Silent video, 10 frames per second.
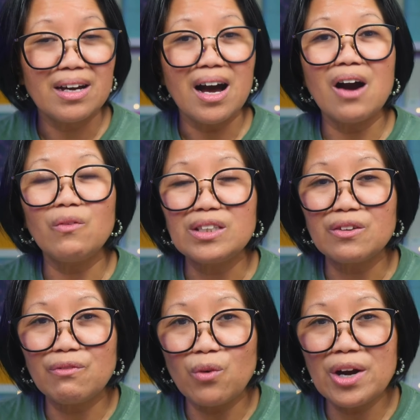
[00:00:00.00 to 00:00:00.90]
I was
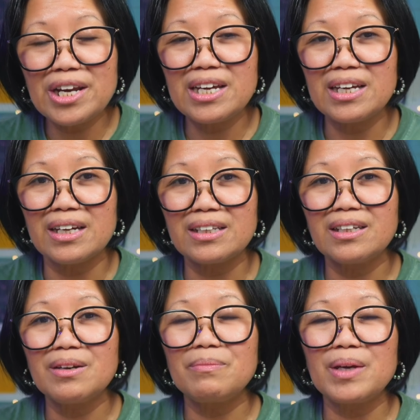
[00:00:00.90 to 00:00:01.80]
avoiding it
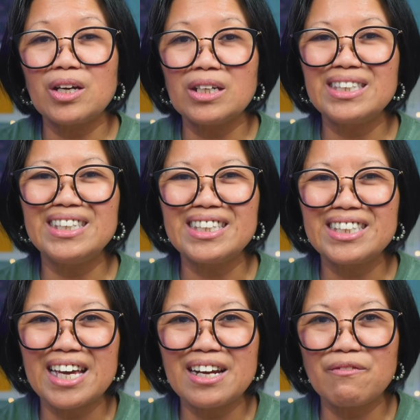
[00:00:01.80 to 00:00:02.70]
because the
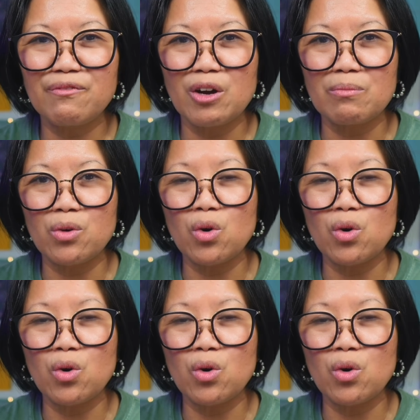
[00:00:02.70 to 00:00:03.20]
setup felt more